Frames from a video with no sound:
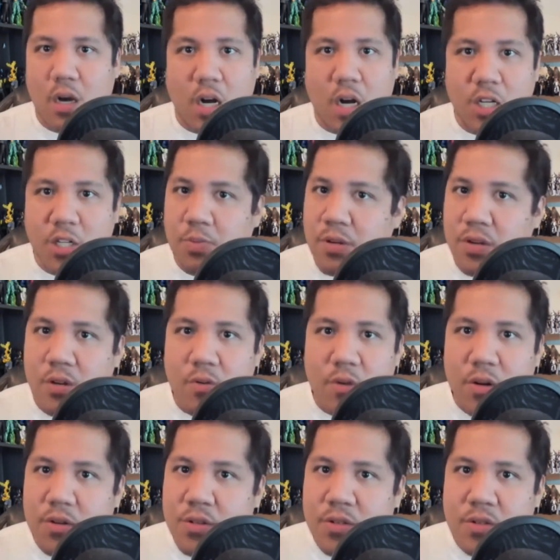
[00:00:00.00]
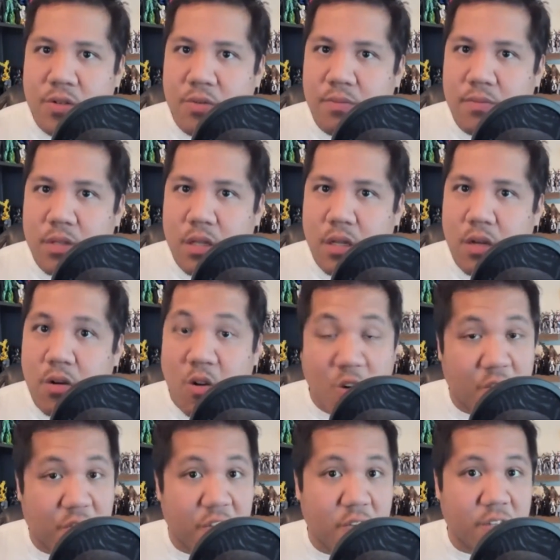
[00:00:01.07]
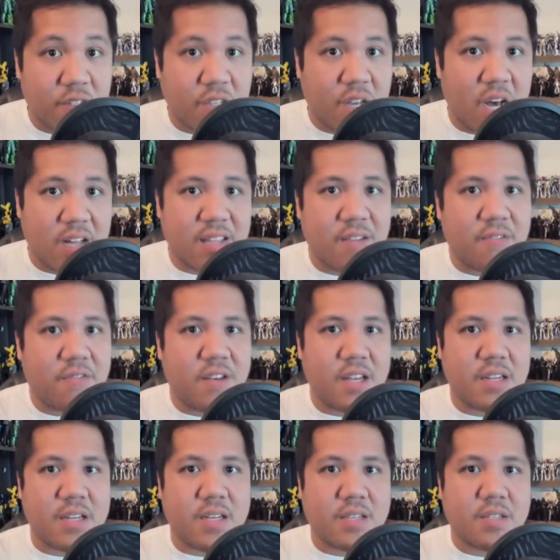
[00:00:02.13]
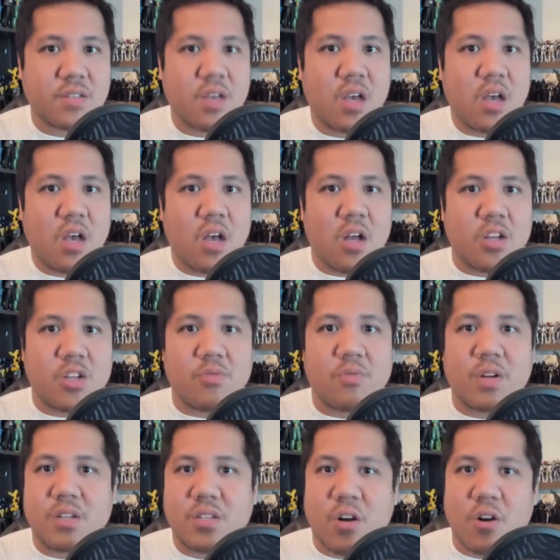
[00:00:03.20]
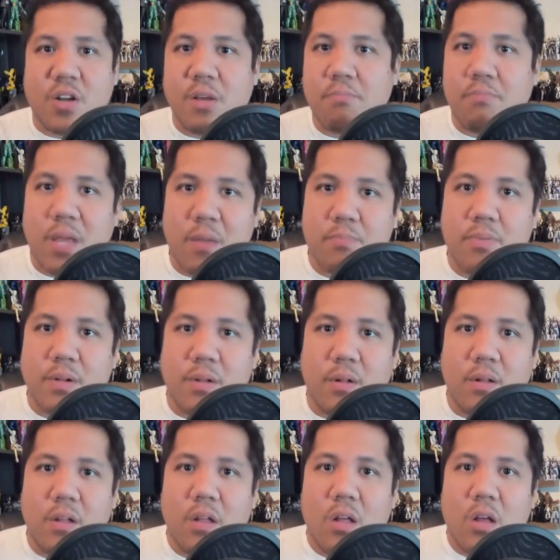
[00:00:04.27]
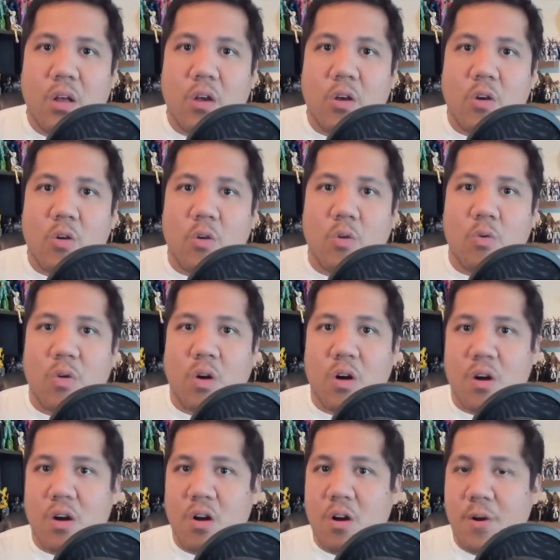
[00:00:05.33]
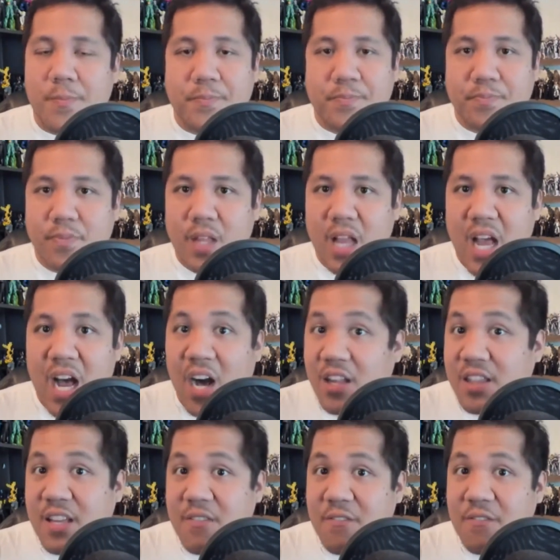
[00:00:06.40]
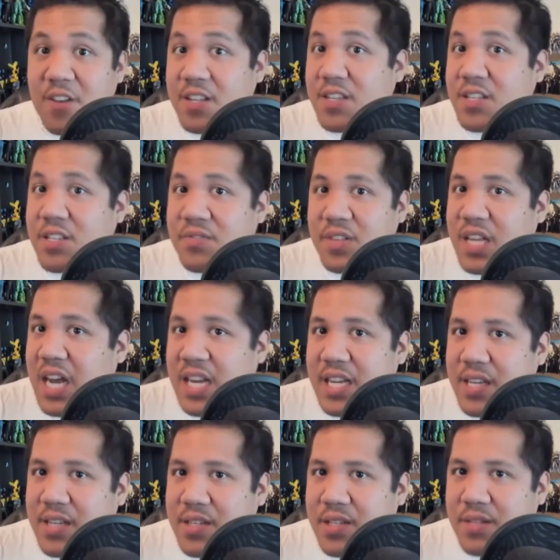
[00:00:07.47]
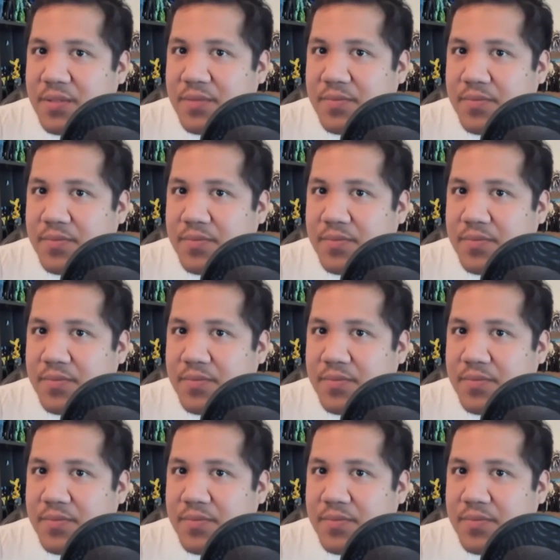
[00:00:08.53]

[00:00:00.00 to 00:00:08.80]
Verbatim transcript: entrepreneurs, or if you're into health and fitness, do you want to target people who are health and fitness fanatics?